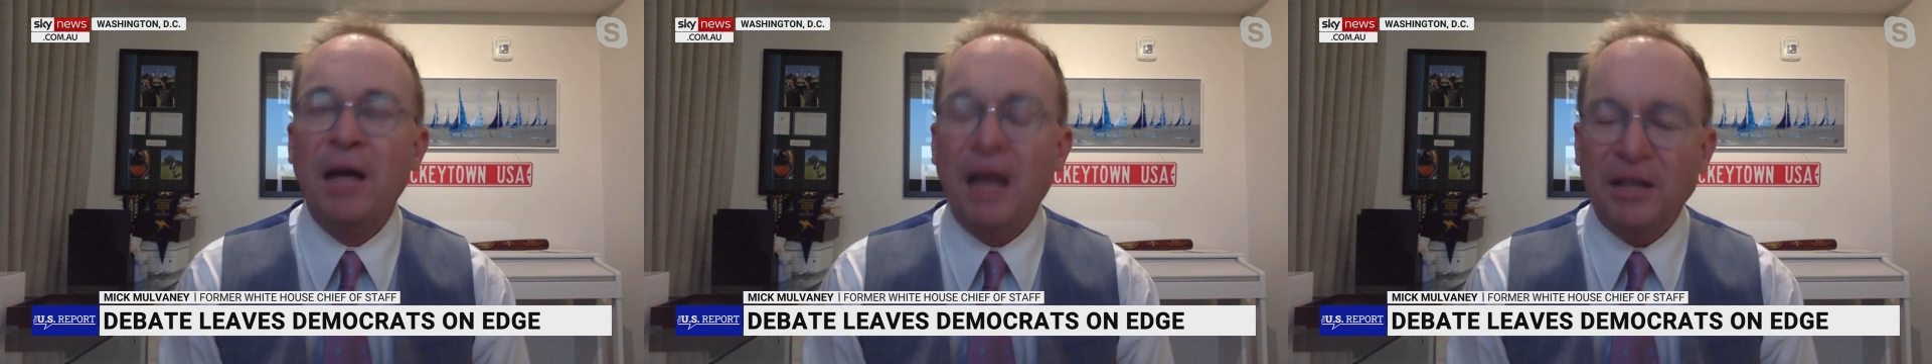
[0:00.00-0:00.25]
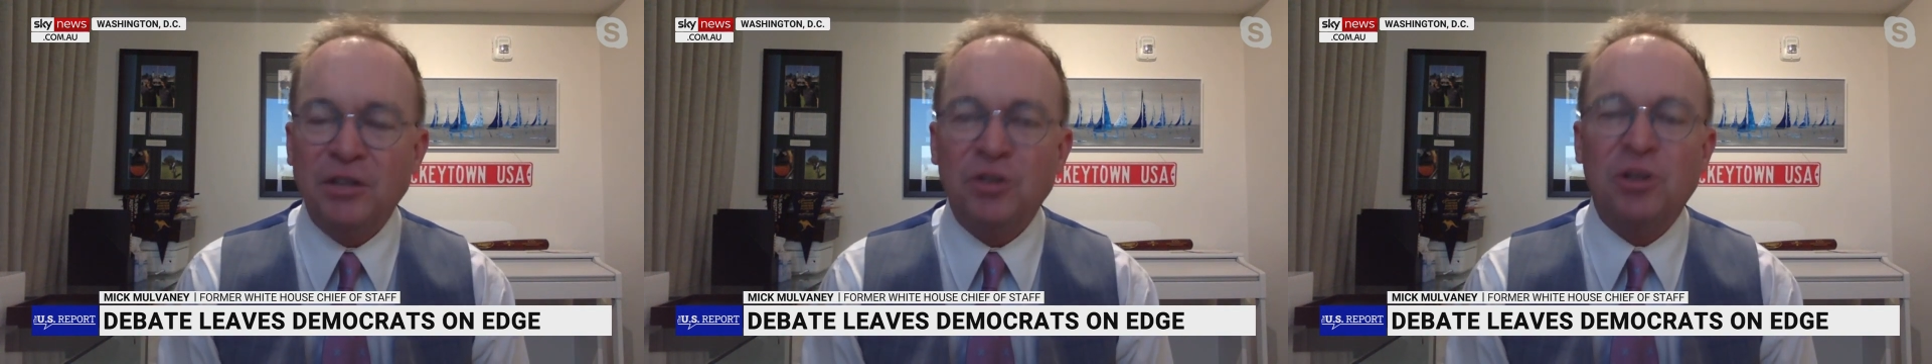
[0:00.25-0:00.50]

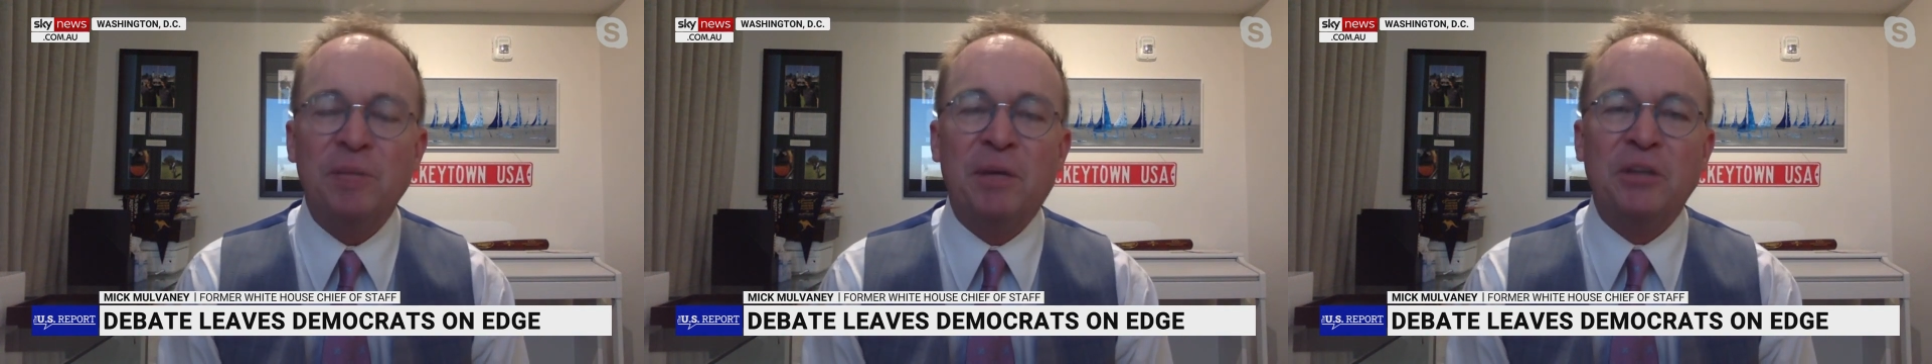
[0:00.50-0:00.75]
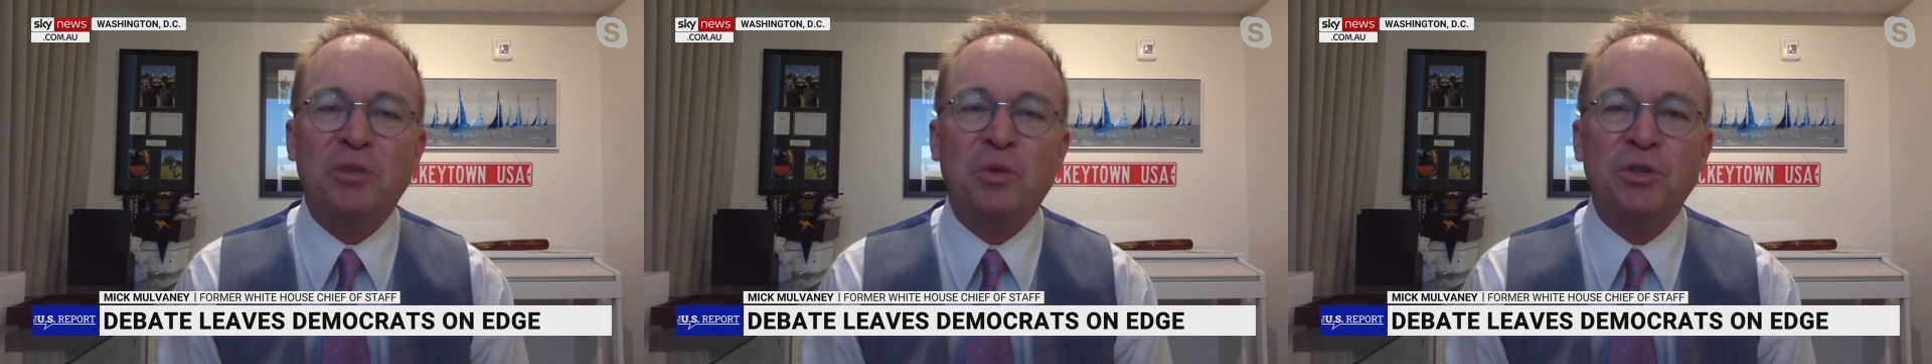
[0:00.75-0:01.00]
and certainly
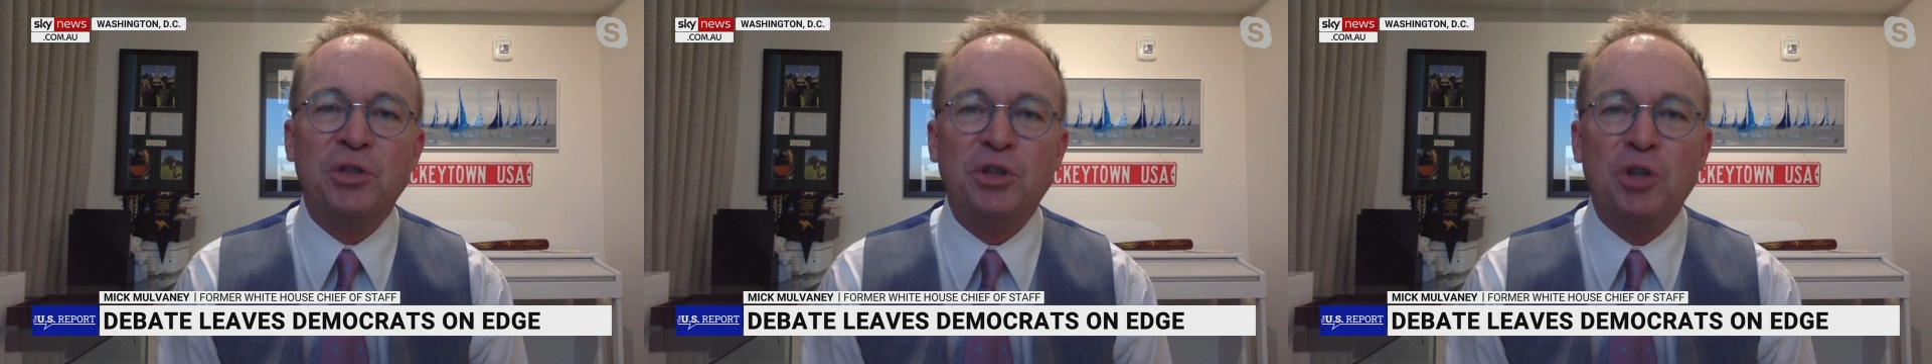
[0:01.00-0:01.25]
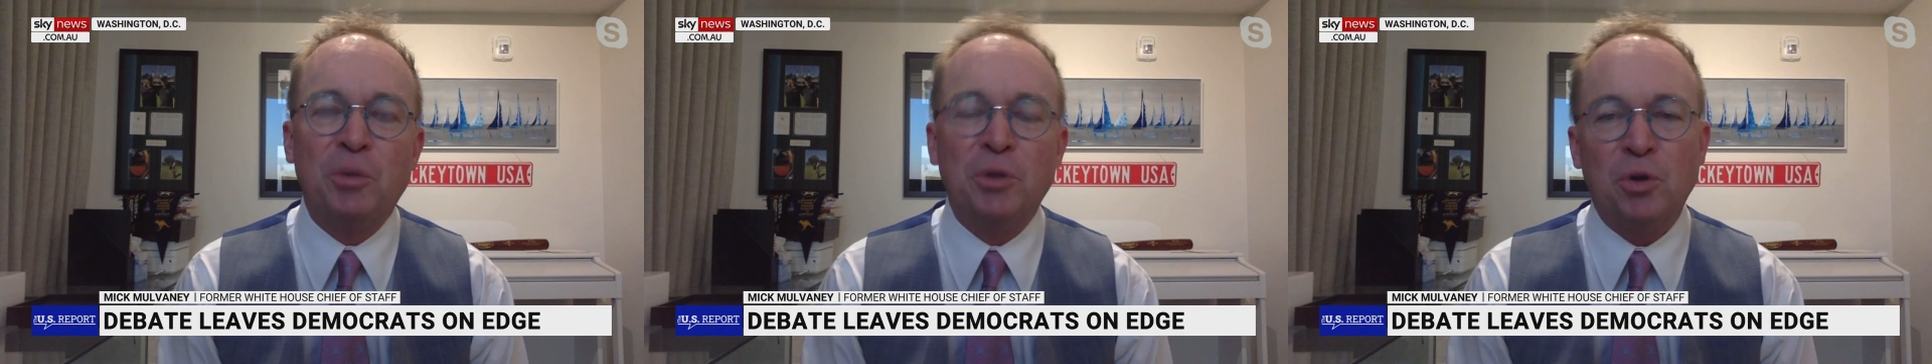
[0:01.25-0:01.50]
much worse than
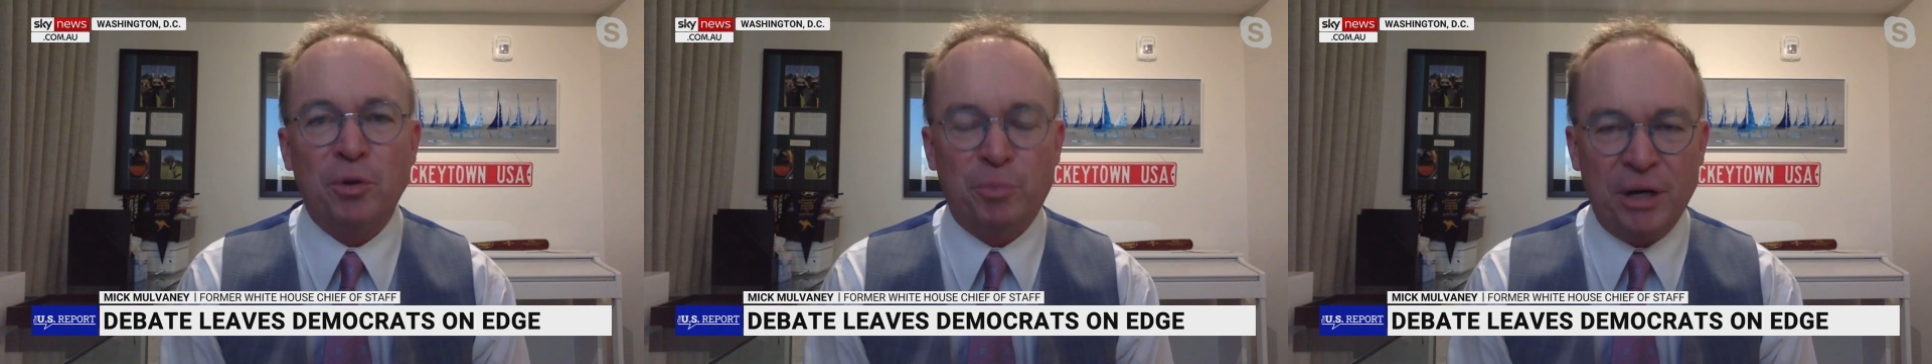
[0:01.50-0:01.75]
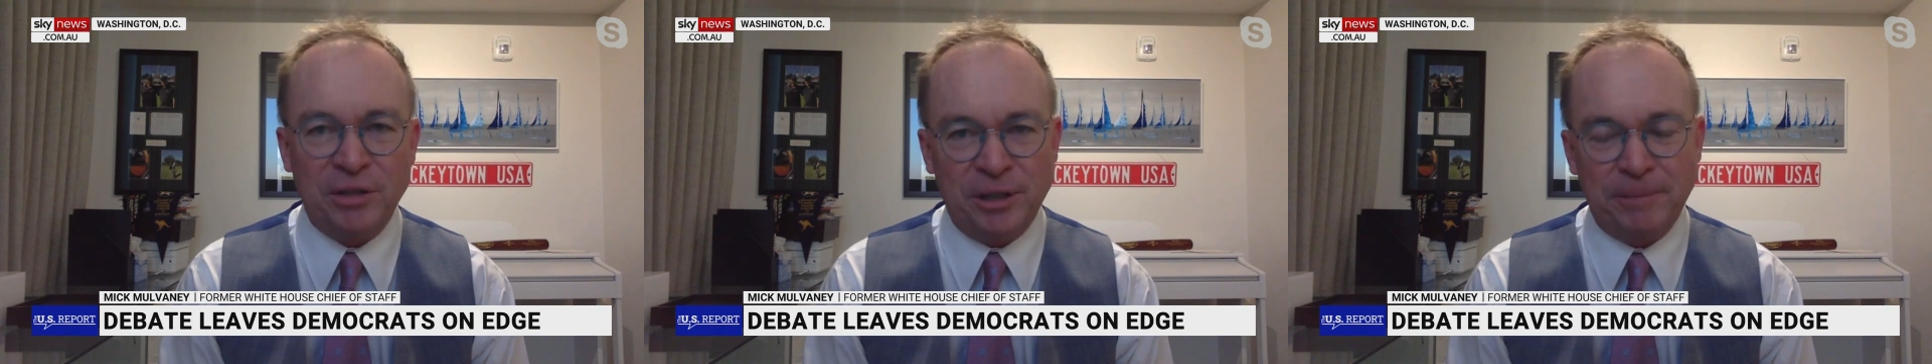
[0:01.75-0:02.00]
Schumer told the
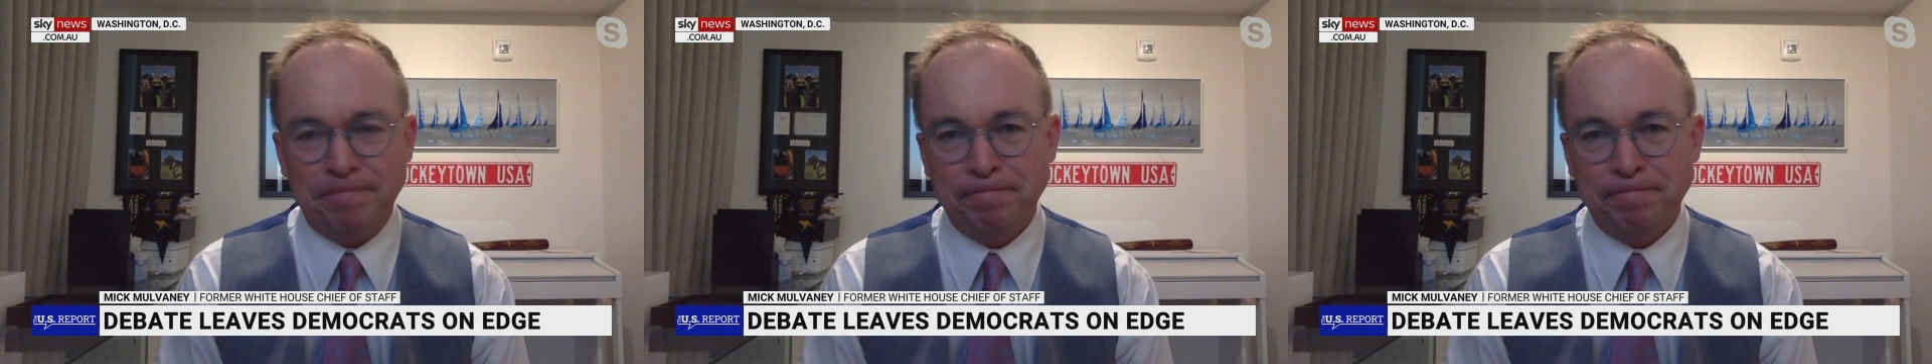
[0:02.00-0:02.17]
president.